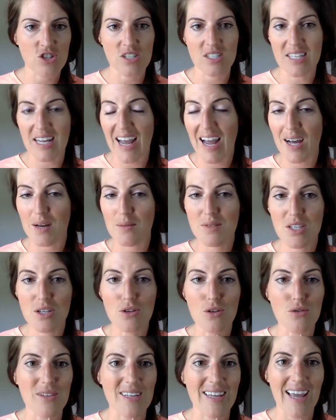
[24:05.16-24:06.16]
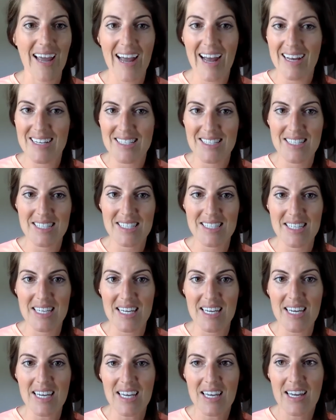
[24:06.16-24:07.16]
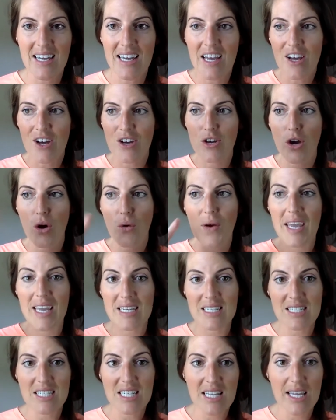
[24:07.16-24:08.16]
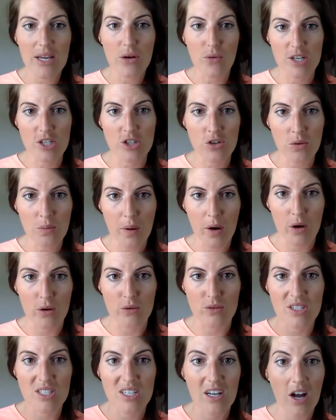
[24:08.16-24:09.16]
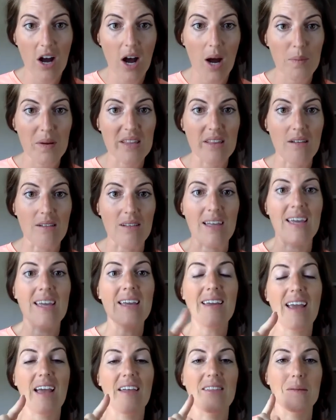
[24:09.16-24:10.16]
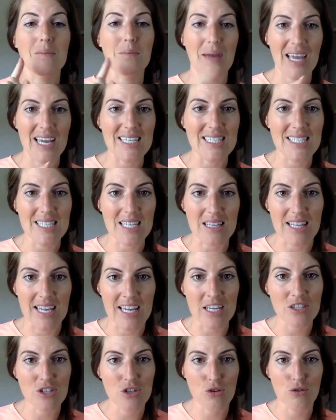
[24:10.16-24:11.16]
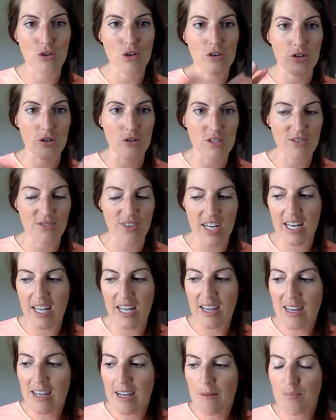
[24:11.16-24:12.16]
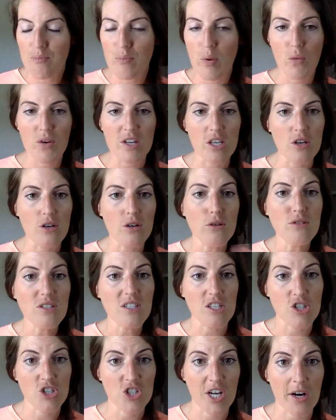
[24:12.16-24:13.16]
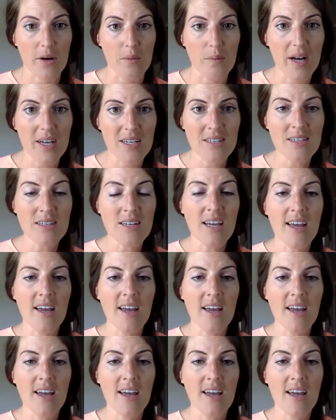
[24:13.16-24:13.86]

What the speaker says: just absolutely has to see, go into the original post, copy the link, and then paste the link to your newsfeed. But when you use the share button,